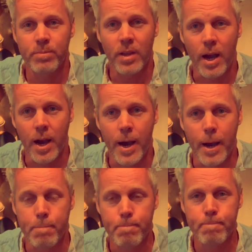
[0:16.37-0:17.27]

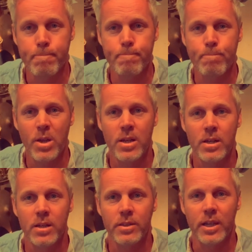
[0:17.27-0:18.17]

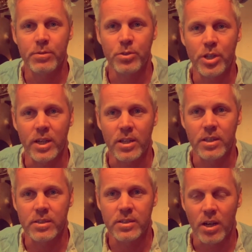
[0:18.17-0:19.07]
Thanks for checking
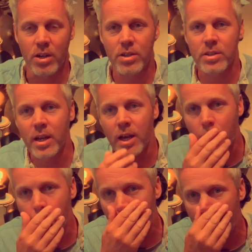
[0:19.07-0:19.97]
it out.
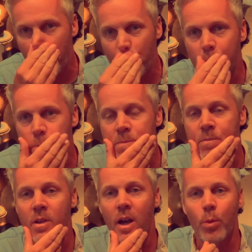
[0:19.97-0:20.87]
I
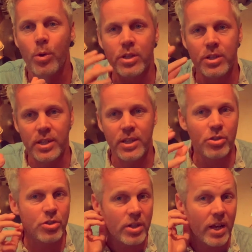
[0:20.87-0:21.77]
want to continue
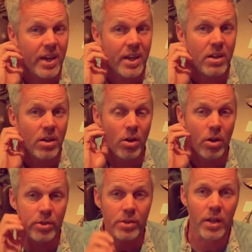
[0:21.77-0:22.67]
today
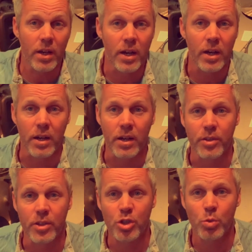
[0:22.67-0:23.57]
on
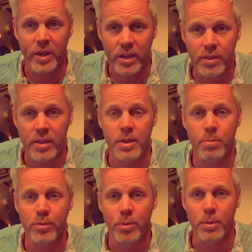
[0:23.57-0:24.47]
the swing theme
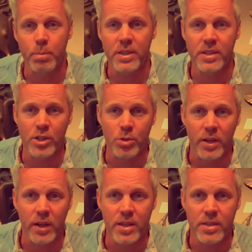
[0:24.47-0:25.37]
from the basic
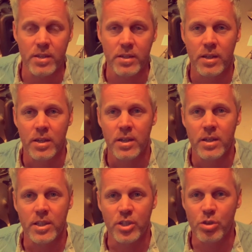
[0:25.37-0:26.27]
swing lesson.
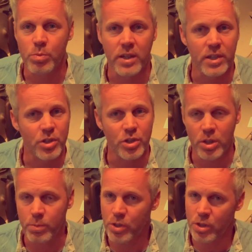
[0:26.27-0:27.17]
This is really just
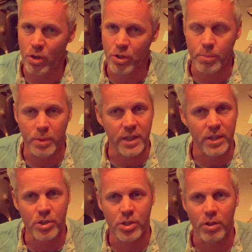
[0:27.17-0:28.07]
some starter
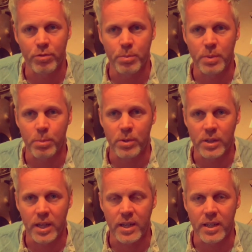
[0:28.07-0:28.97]
beginner stuff for people
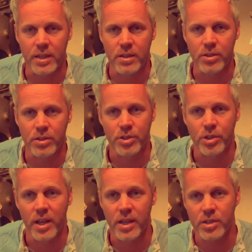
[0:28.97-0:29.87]
getting into the
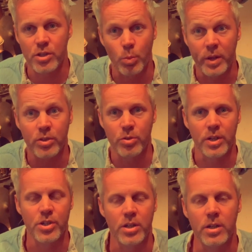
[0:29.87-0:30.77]
jazz swing
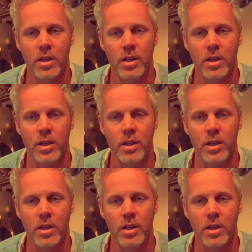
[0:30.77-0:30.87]
tradition.